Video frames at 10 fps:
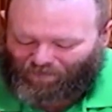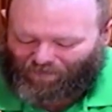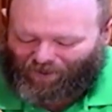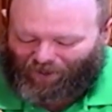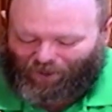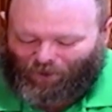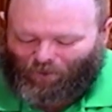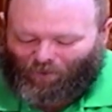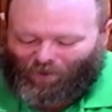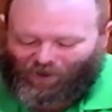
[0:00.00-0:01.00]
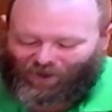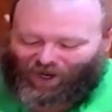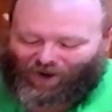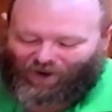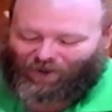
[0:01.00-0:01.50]
that you are one of the
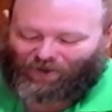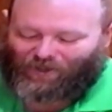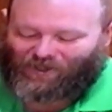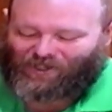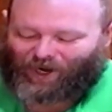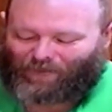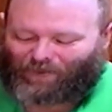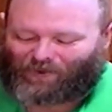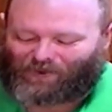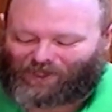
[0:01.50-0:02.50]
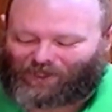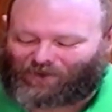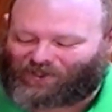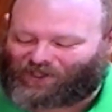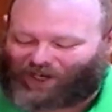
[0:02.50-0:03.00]
other disciples and you're
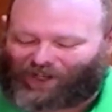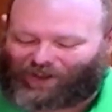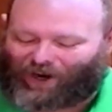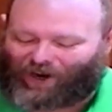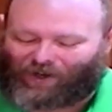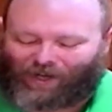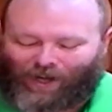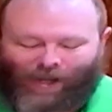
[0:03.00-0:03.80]
sitting there and